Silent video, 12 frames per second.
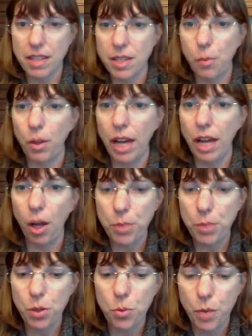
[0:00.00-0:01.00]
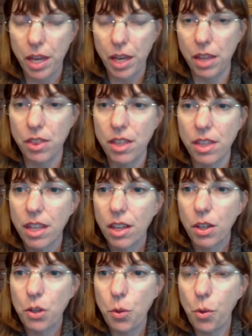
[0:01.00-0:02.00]
that will help you with
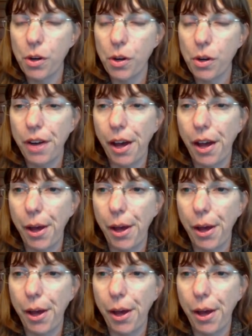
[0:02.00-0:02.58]
your